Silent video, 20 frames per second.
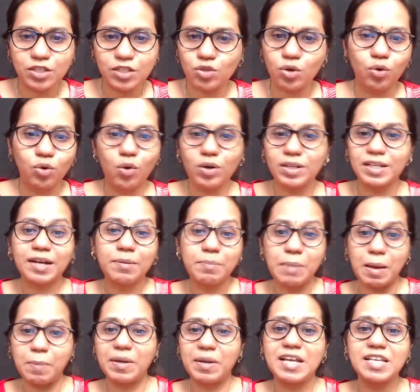so note that
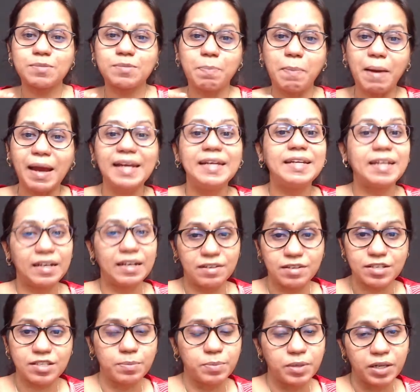memory is byte
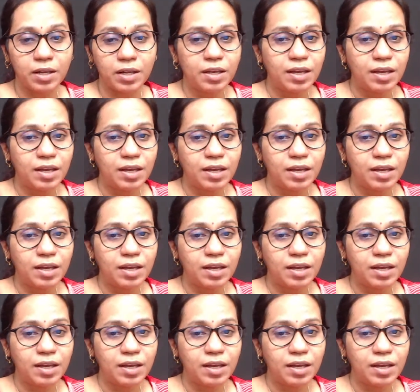addressable.